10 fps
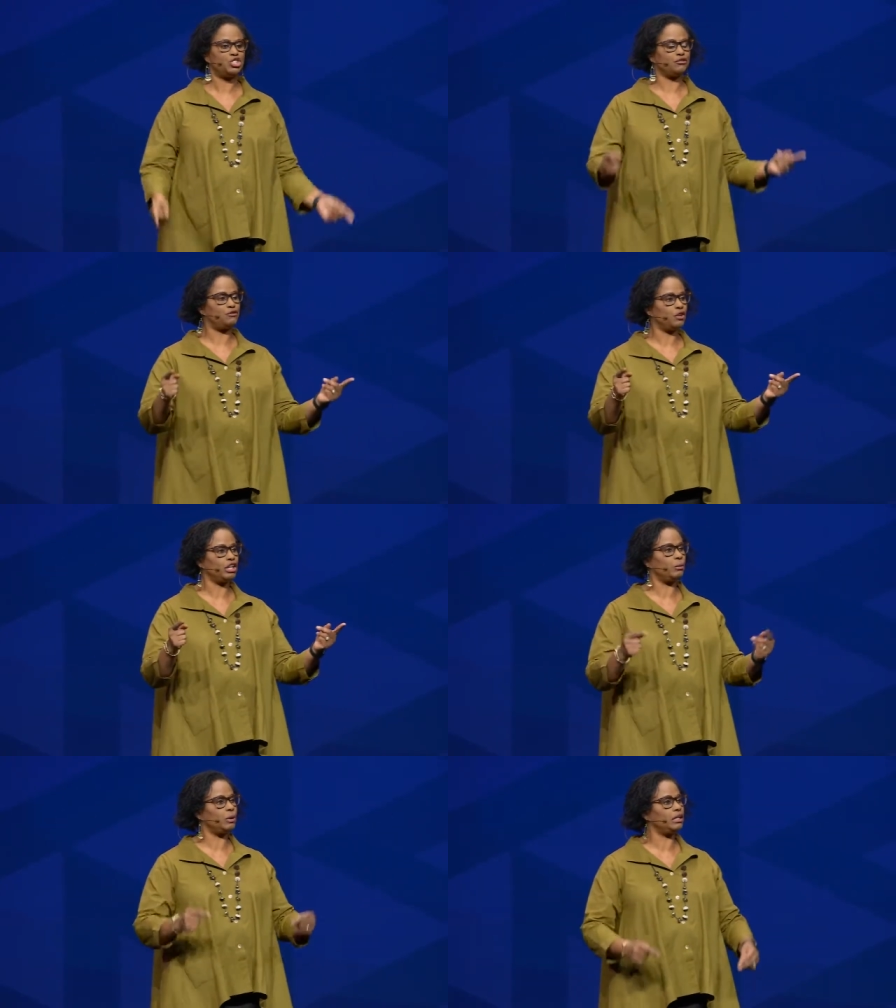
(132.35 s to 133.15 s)
To
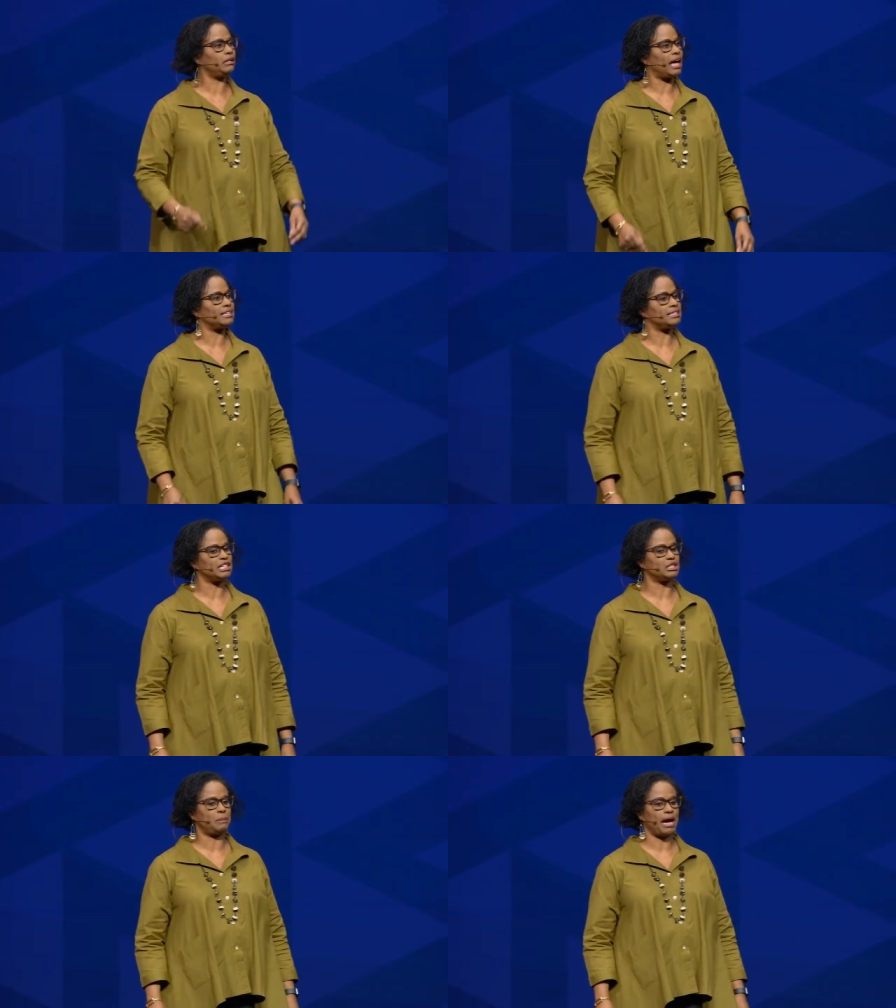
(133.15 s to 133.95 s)
fully realize
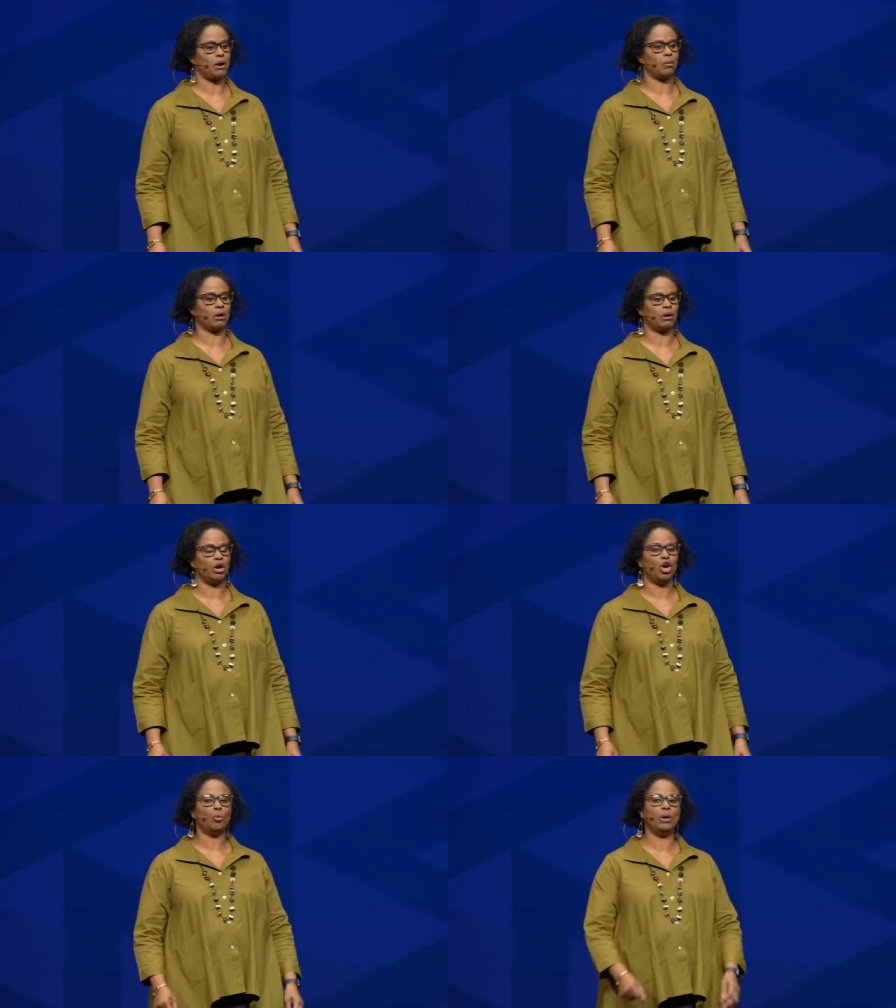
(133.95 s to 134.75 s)
this power,
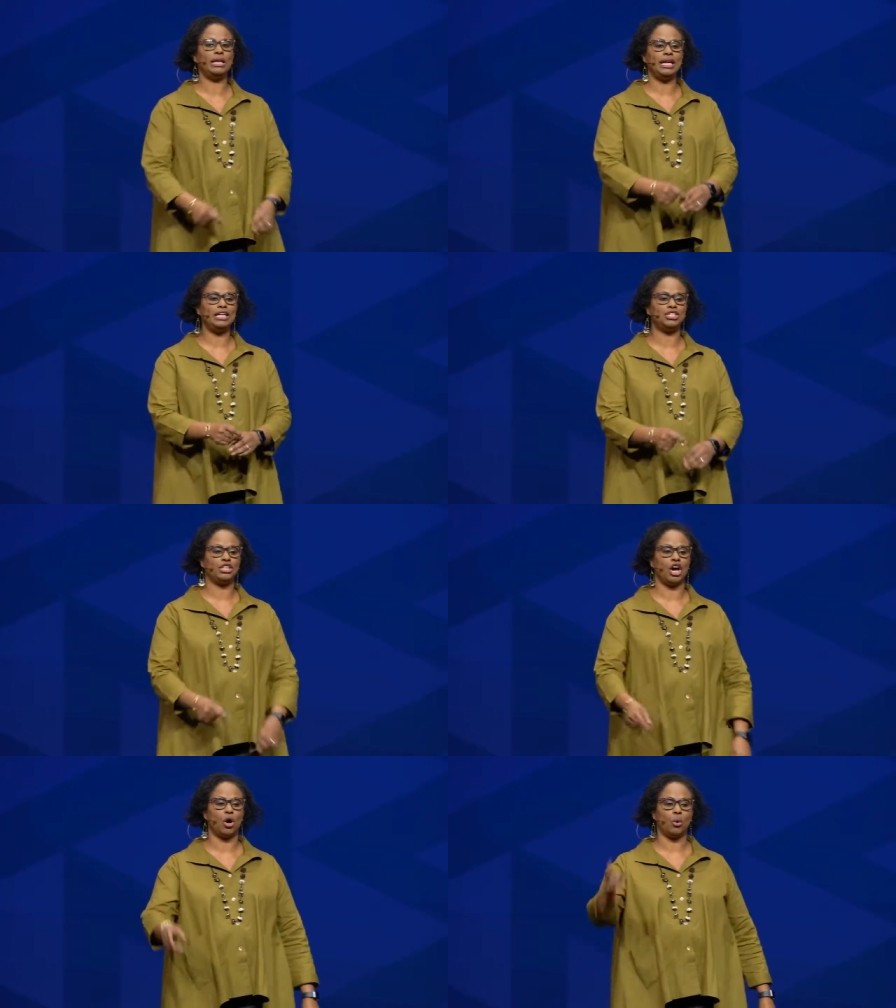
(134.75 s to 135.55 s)
we need
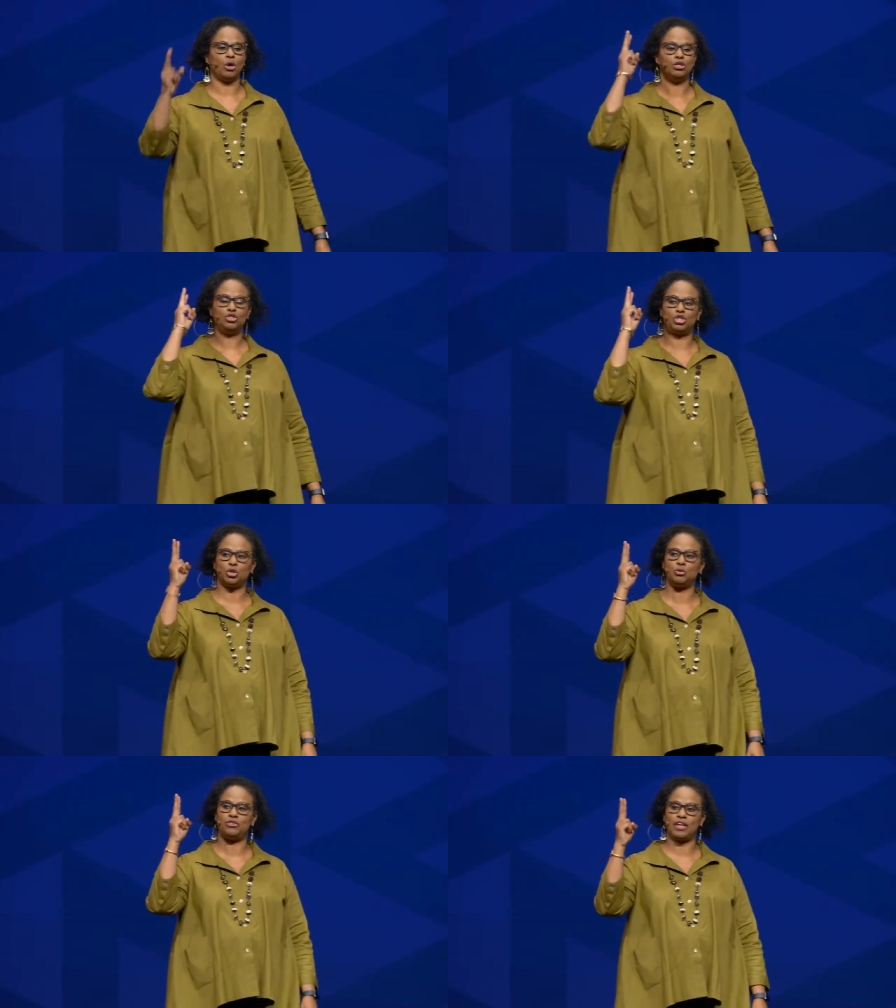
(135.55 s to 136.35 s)
to know
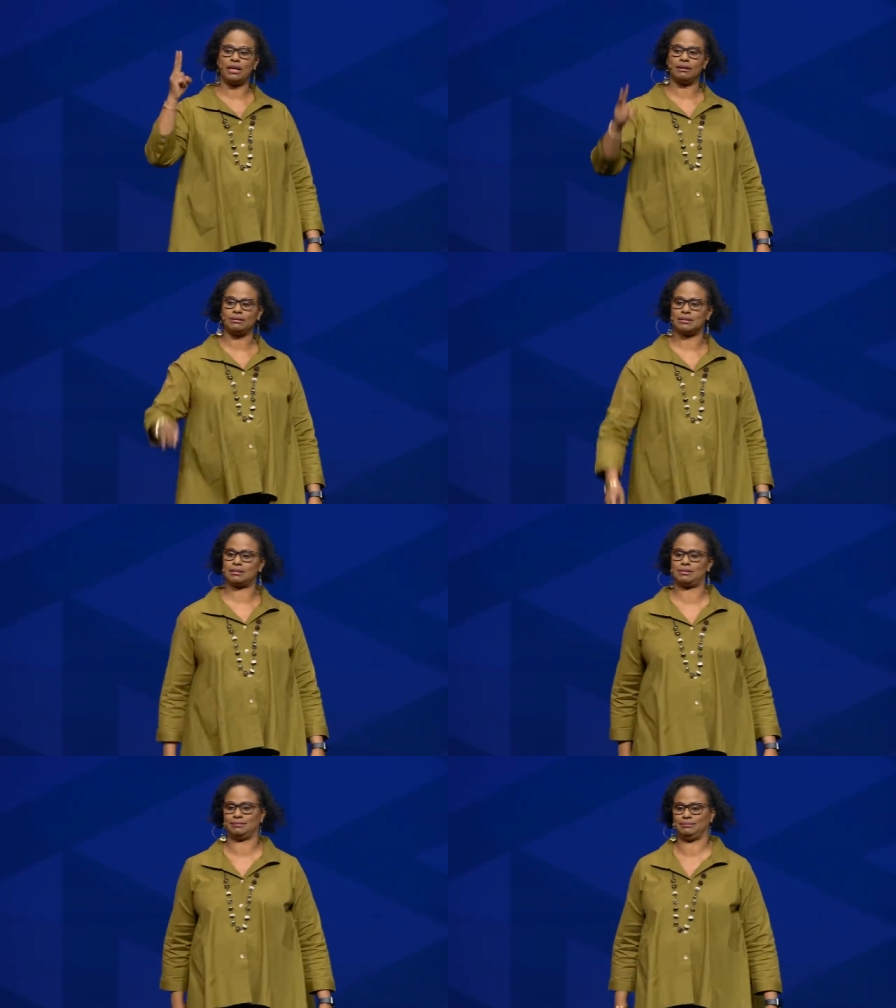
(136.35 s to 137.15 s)
two
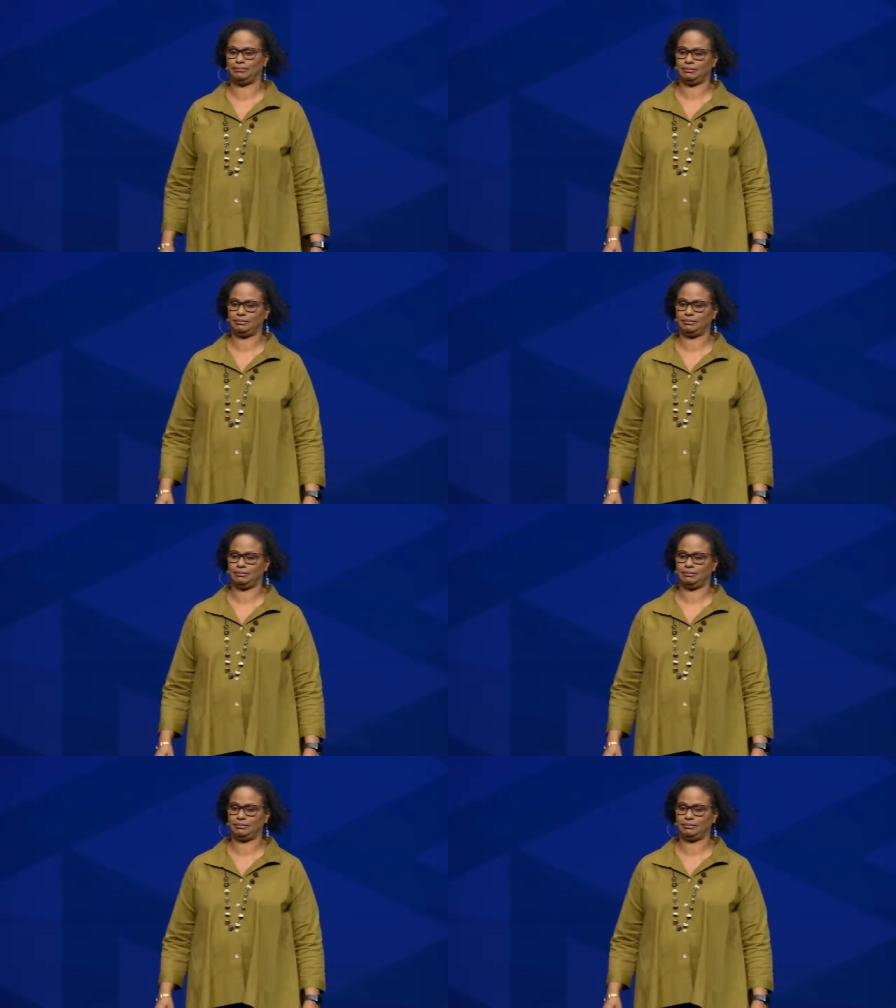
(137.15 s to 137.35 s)
things.